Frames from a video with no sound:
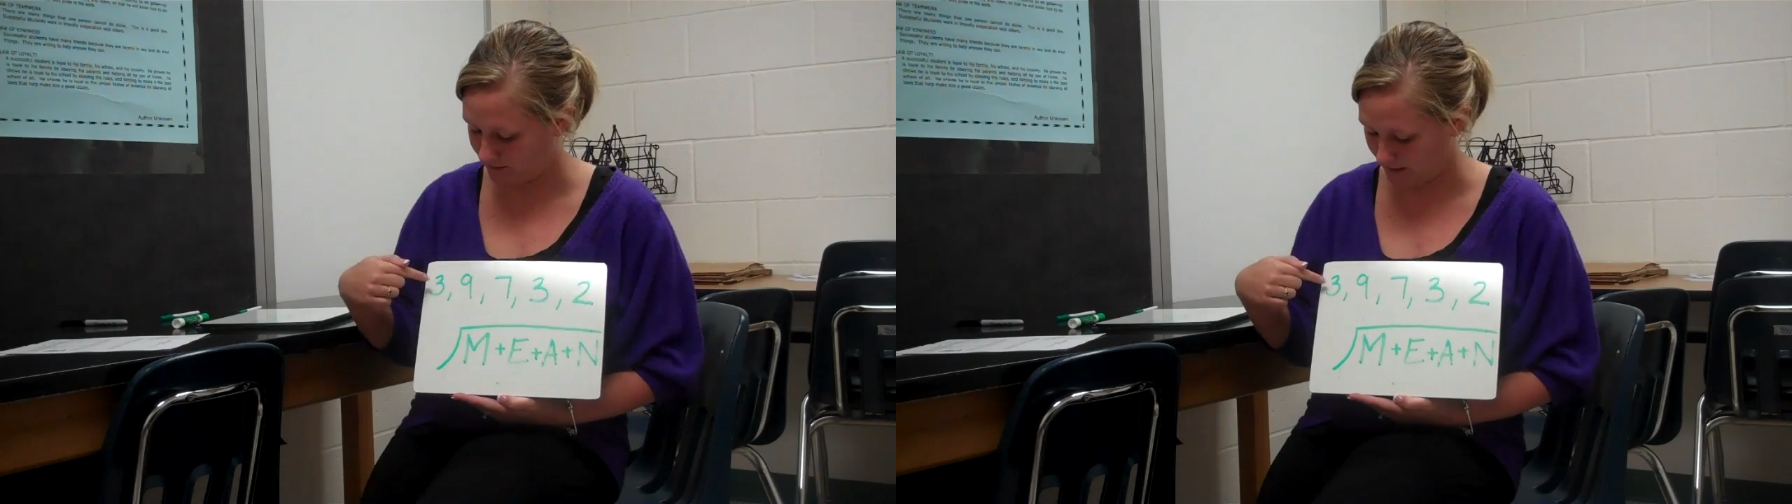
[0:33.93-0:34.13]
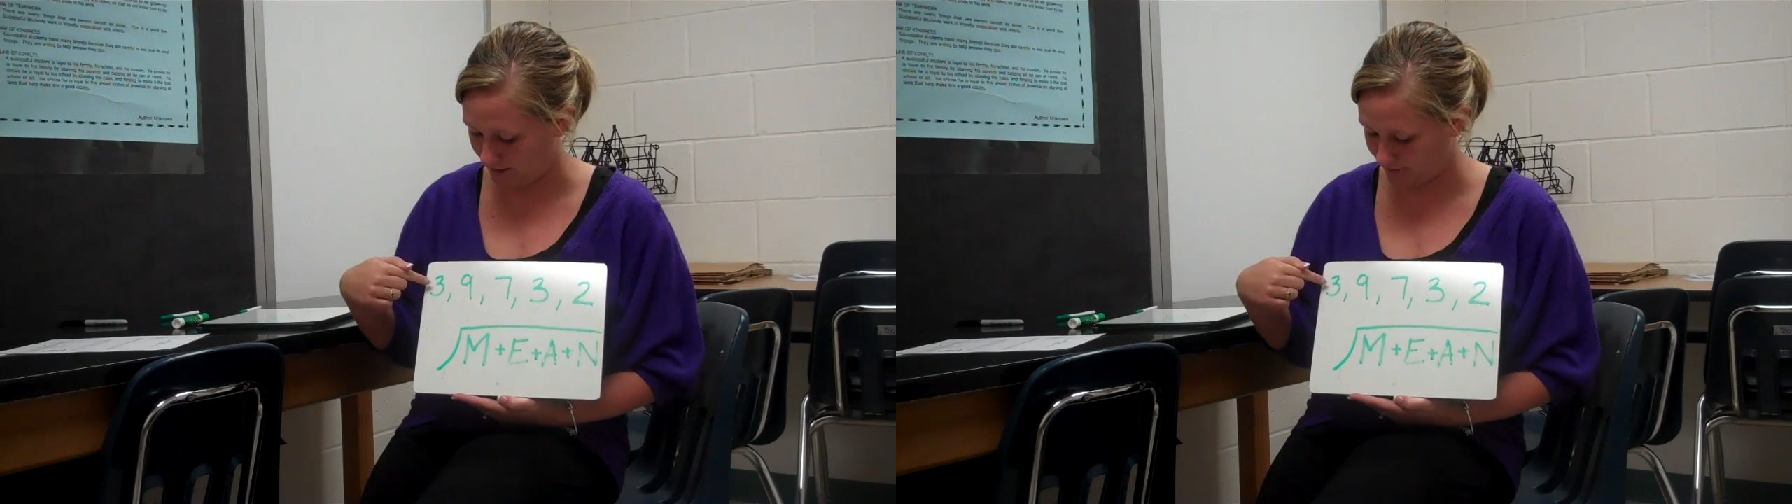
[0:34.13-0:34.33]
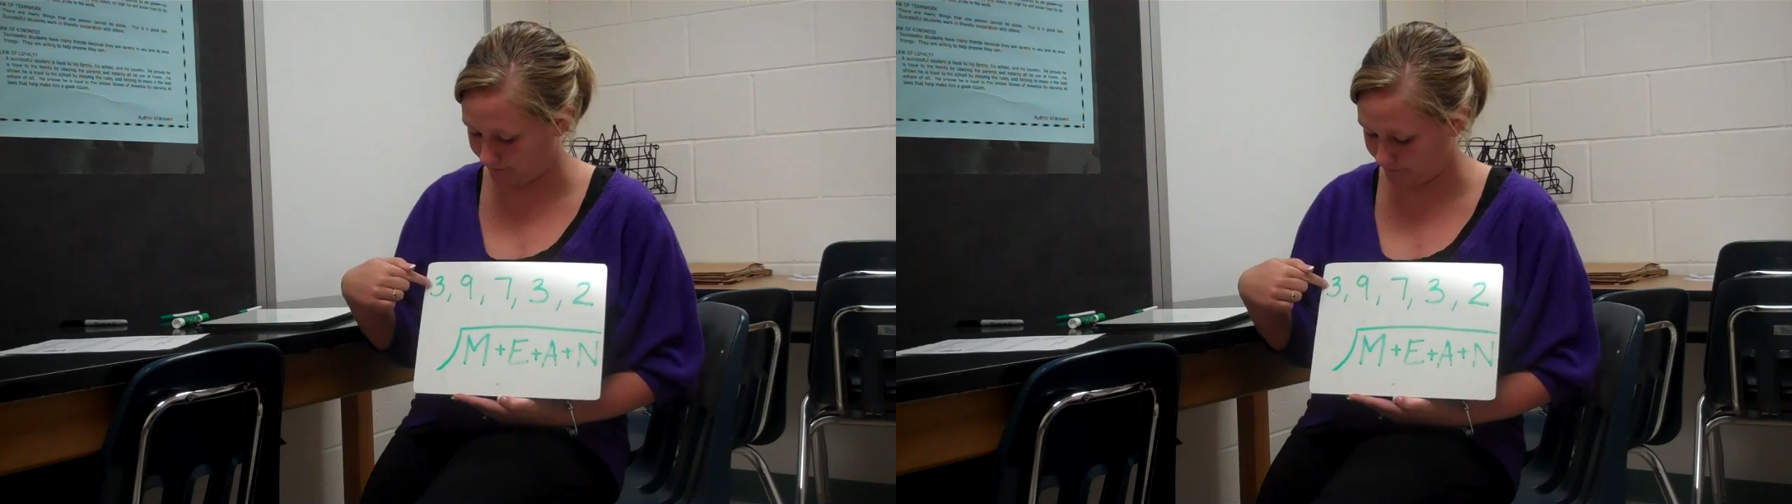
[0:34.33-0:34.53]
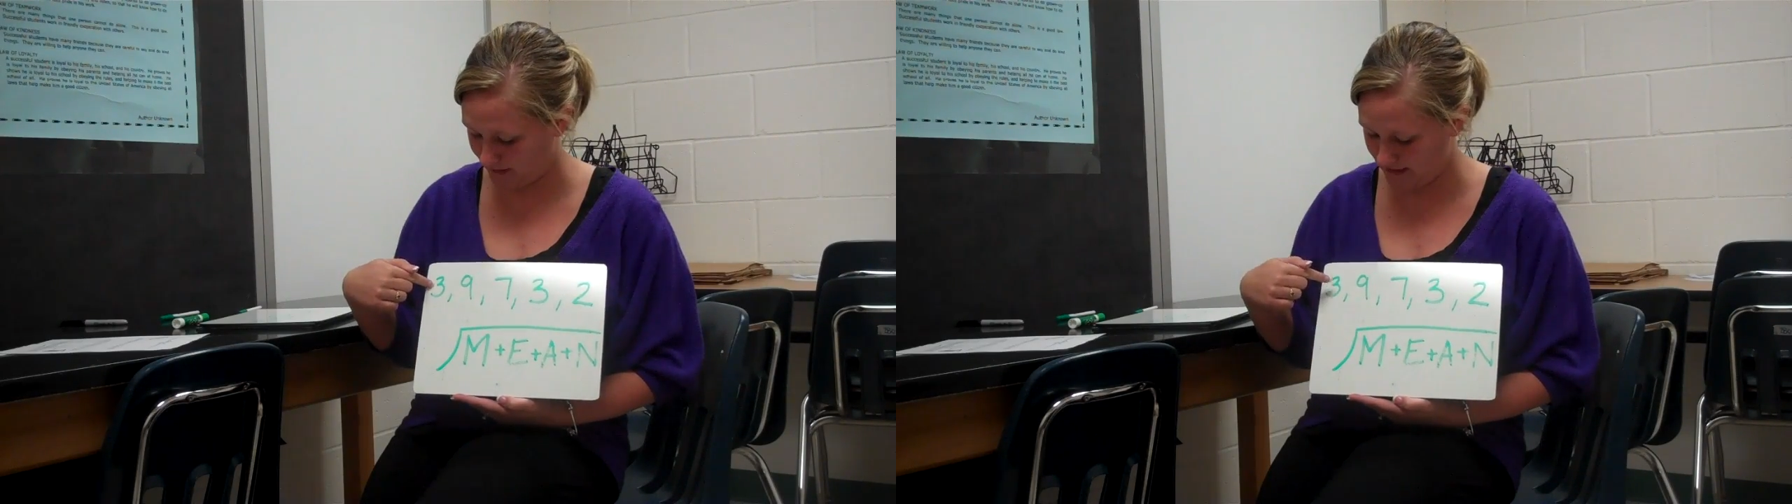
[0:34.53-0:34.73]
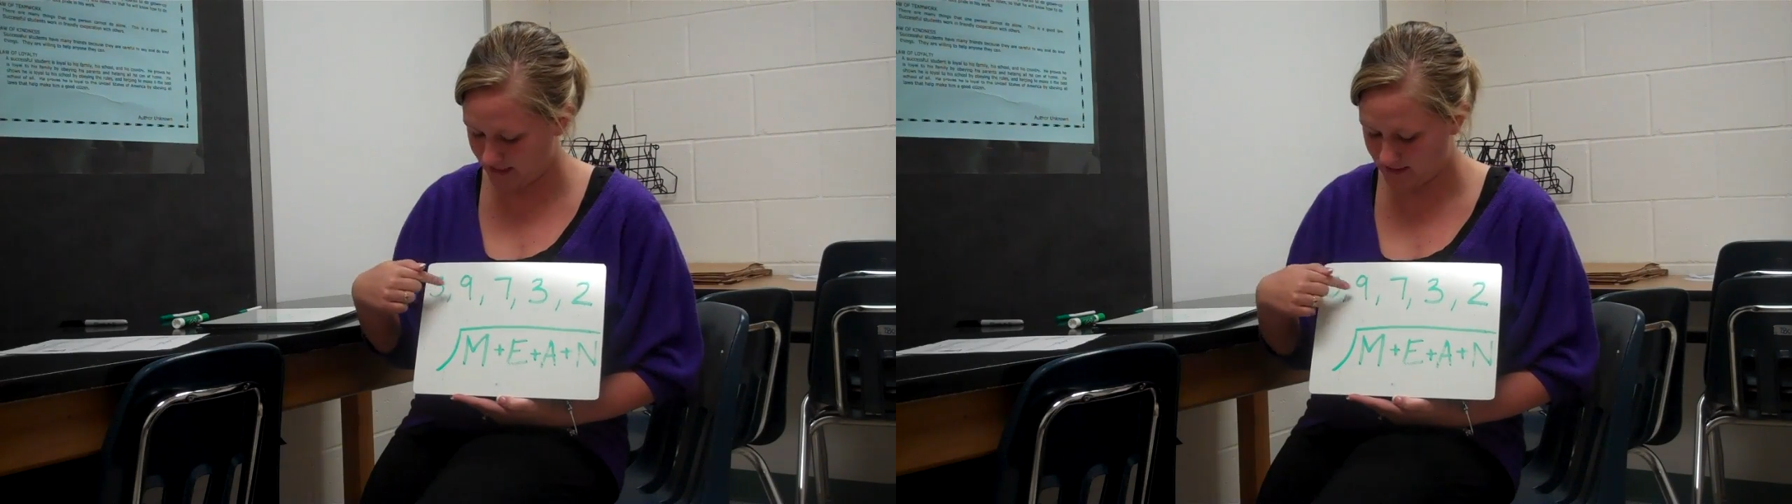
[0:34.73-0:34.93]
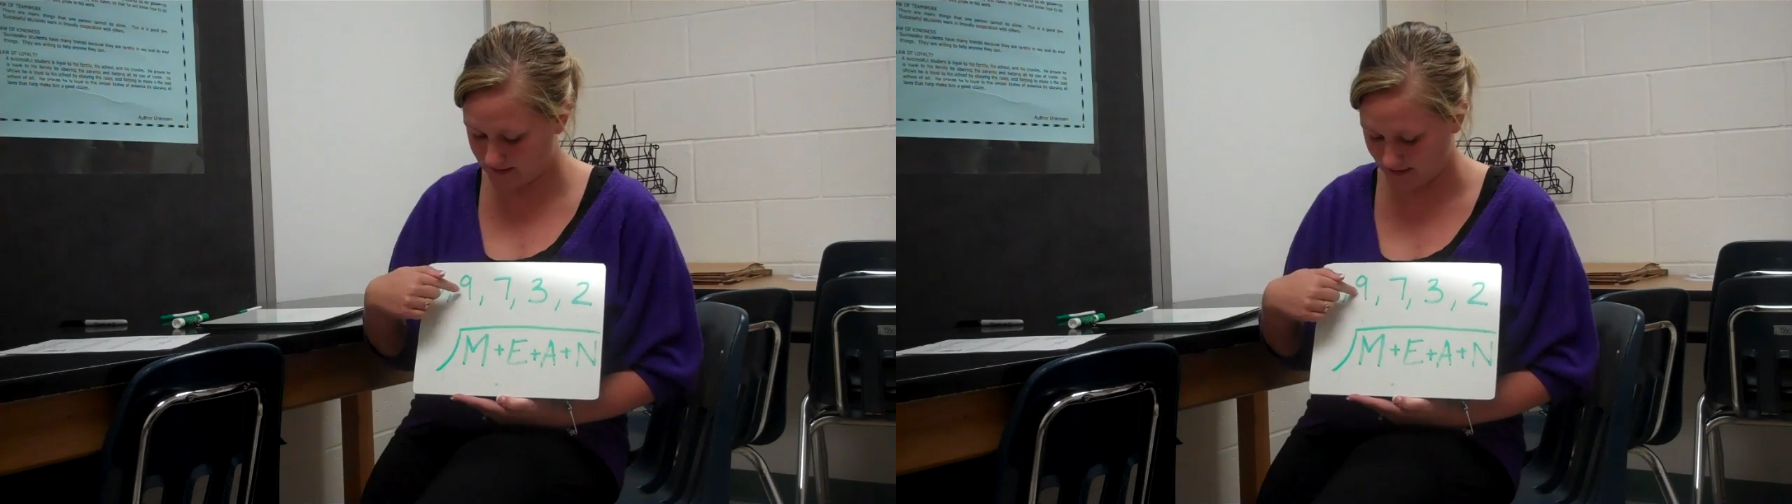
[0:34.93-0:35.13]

They are 3,